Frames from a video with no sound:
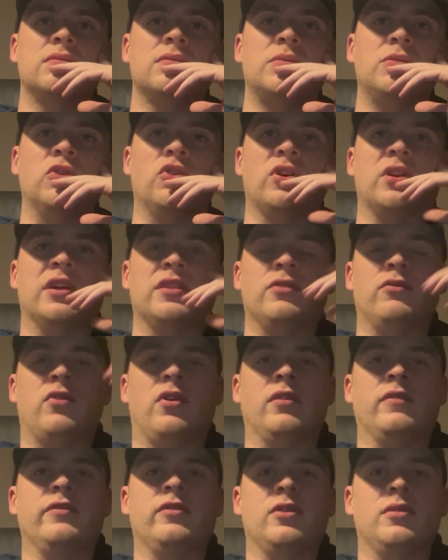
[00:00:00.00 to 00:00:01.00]
I'm looking at the
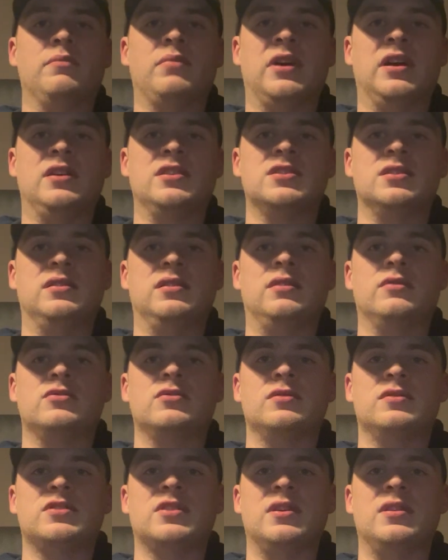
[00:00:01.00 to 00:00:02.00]
wrong fucking person here. I was
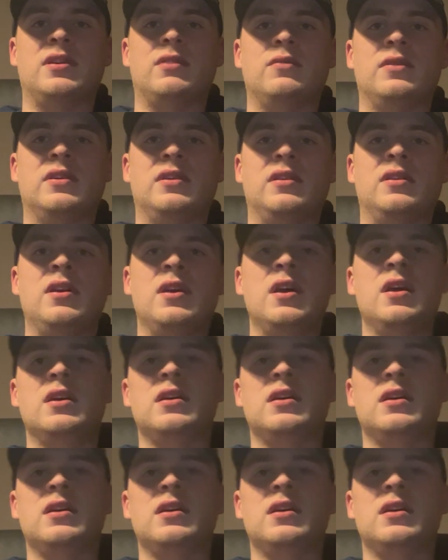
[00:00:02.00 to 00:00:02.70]
going to say that, weren't I?